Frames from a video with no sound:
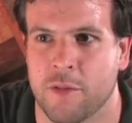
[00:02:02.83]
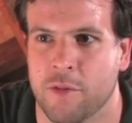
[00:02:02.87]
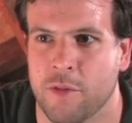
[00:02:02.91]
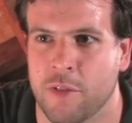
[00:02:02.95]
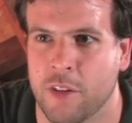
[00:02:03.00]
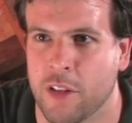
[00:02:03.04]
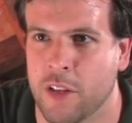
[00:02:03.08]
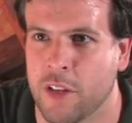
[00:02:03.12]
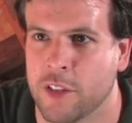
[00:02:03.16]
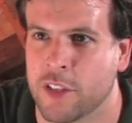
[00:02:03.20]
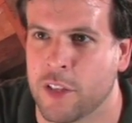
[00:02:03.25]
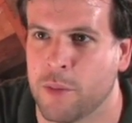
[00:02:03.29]

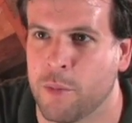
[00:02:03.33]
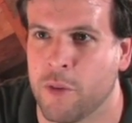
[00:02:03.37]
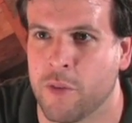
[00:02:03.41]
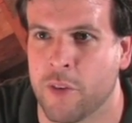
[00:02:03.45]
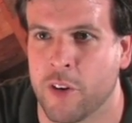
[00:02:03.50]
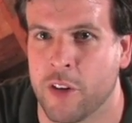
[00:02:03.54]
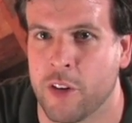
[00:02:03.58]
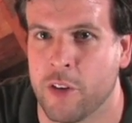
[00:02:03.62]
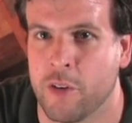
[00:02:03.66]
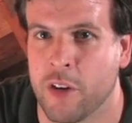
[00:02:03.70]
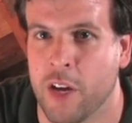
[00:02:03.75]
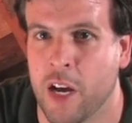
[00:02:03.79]
When some of
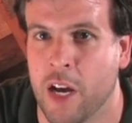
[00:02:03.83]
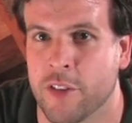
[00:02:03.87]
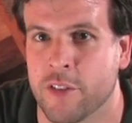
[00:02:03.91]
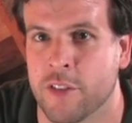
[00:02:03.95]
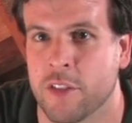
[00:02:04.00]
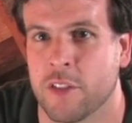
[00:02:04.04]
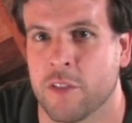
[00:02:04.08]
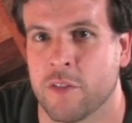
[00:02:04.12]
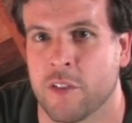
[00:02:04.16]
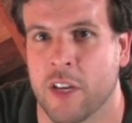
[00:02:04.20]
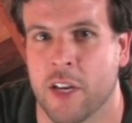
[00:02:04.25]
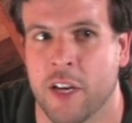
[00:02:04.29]
our new
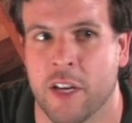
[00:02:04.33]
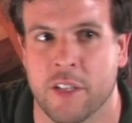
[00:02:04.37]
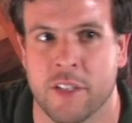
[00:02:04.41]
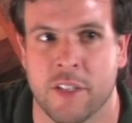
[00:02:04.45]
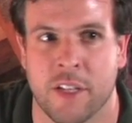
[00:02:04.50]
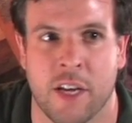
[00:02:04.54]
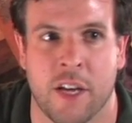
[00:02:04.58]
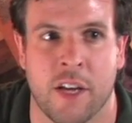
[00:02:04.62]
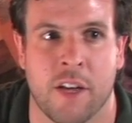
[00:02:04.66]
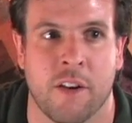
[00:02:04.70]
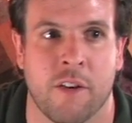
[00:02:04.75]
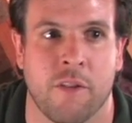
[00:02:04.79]
houses have got
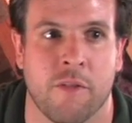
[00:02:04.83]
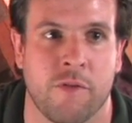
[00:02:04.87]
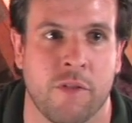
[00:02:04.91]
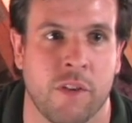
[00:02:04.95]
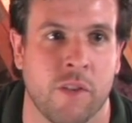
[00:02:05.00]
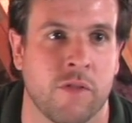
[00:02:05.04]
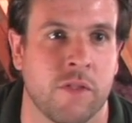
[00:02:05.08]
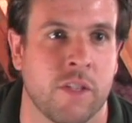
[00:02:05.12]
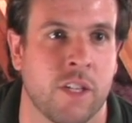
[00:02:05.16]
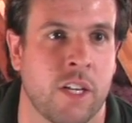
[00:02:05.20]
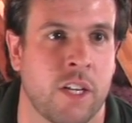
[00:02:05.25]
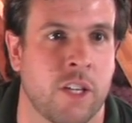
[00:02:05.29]
10,
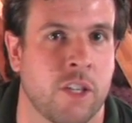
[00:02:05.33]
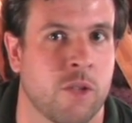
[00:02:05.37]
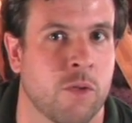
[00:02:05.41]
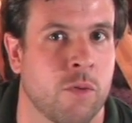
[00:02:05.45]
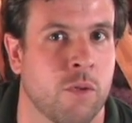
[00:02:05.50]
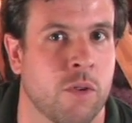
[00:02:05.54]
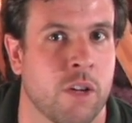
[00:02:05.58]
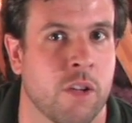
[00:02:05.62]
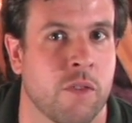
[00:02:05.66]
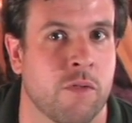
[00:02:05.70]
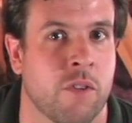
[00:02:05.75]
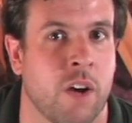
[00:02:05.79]
15,
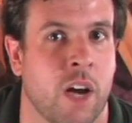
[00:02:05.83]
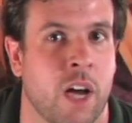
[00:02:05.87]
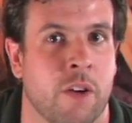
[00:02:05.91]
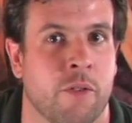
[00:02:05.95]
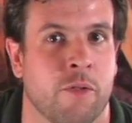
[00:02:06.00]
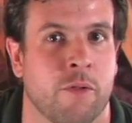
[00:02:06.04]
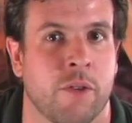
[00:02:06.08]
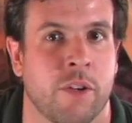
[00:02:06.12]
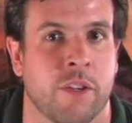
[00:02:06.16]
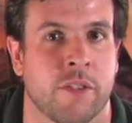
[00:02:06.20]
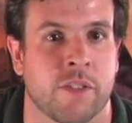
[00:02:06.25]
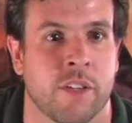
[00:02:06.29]

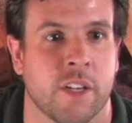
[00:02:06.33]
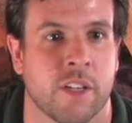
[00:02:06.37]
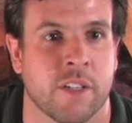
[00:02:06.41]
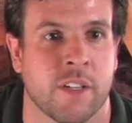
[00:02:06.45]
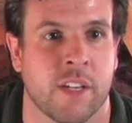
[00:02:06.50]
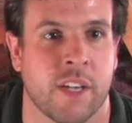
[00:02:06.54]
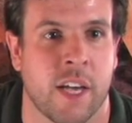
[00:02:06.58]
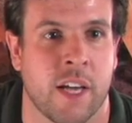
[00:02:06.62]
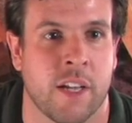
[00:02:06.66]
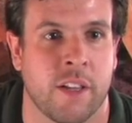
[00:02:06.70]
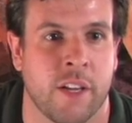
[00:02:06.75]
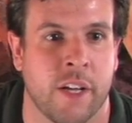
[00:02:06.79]
25 recessed
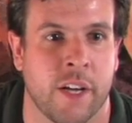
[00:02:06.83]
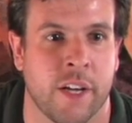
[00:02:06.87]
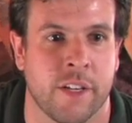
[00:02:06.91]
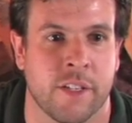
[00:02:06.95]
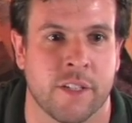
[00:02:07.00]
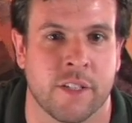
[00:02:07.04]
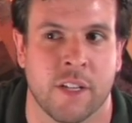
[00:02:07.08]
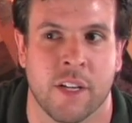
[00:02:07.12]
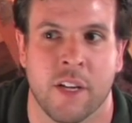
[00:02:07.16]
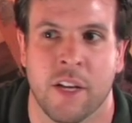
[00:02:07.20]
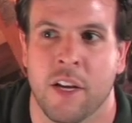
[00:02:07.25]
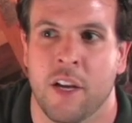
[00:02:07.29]
can
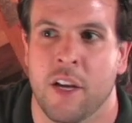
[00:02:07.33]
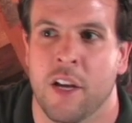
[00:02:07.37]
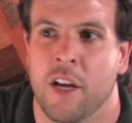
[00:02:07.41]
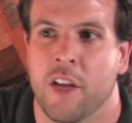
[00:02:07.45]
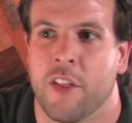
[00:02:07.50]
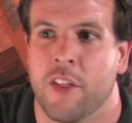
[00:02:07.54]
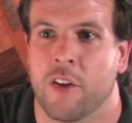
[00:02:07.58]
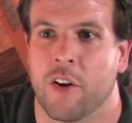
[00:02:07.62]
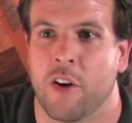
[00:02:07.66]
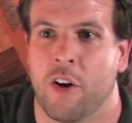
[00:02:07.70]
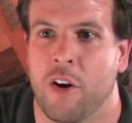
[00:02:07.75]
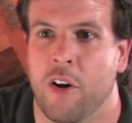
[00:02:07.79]
lights
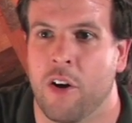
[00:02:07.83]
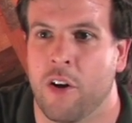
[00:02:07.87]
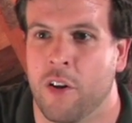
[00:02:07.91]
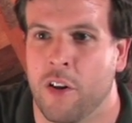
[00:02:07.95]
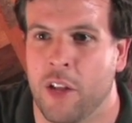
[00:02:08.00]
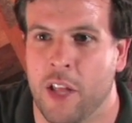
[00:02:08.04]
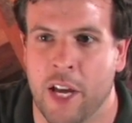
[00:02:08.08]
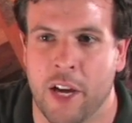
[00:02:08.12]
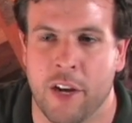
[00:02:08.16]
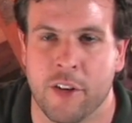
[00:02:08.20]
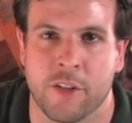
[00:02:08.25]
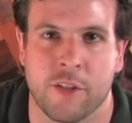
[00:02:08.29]
that all
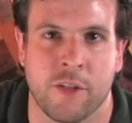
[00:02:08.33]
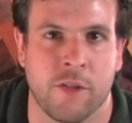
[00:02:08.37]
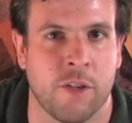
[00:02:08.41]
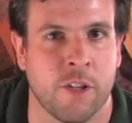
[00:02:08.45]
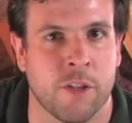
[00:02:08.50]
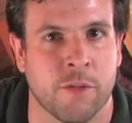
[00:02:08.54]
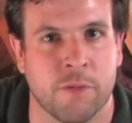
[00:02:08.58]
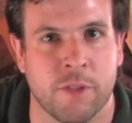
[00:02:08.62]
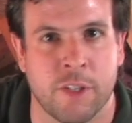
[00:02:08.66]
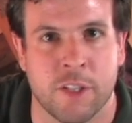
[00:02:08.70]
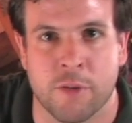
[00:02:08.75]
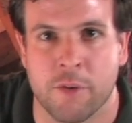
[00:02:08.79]
allow 2 to
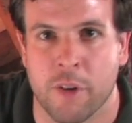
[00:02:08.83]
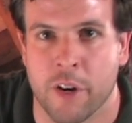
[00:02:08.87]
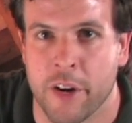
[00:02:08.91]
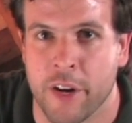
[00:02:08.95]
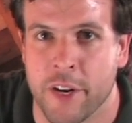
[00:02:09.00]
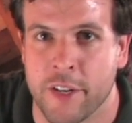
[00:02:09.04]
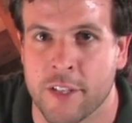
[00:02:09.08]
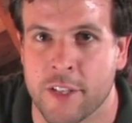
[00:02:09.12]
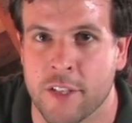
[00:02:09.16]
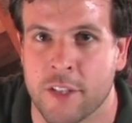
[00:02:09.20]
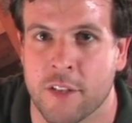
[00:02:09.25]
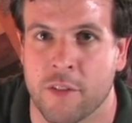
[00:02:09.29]
3 square
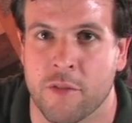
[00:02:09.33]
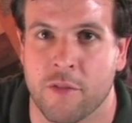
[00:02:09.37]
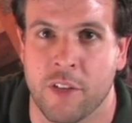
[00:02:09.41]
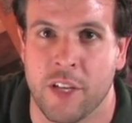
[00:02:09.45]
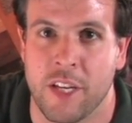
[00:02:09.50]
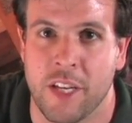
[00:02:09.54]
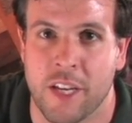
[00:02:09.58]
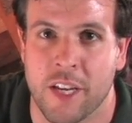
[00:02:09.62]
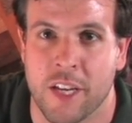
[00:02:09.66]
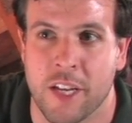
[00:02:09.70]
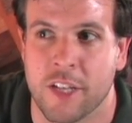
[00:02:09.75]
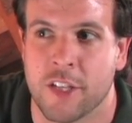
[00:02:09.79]
inches of
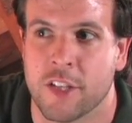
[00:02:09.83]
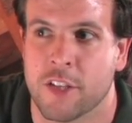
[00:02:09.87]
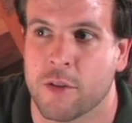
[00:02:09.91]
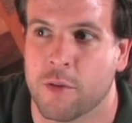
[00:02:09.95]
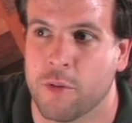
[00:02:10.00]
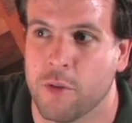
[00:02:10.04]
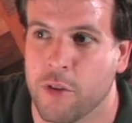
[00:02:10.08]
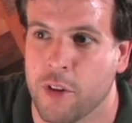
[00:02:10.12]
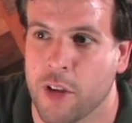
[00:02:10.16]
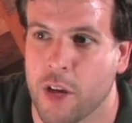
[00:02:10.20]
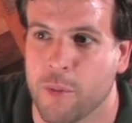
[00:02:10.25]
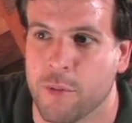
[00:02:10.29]
leakage
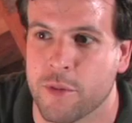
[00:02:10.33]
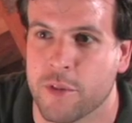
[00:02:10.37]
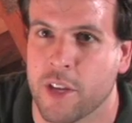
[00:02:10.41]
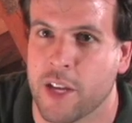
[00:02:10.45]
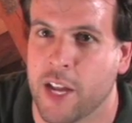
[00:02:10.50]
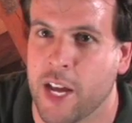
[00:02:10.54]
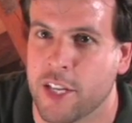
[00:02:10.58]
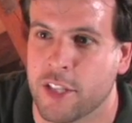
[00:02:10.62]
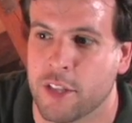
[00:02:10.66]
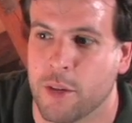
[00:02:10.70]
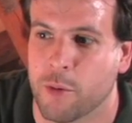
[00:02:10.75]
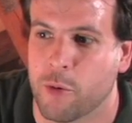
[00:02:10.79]
through them, so that
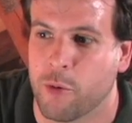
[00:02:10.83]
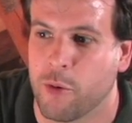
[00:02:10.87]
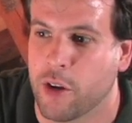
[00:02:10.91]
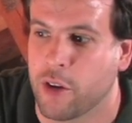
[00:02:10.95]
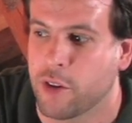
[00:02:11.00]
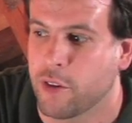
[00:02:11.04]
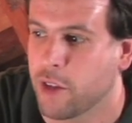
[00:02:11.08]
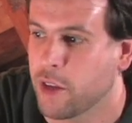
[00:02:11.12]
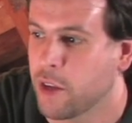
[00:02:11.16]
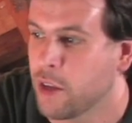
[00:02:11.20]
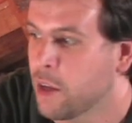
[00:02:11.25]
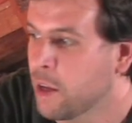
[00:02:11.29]
adds up
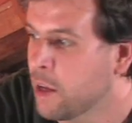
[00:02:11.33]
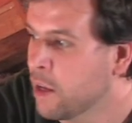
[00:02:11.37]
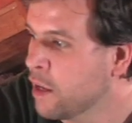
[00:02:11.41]
quickly.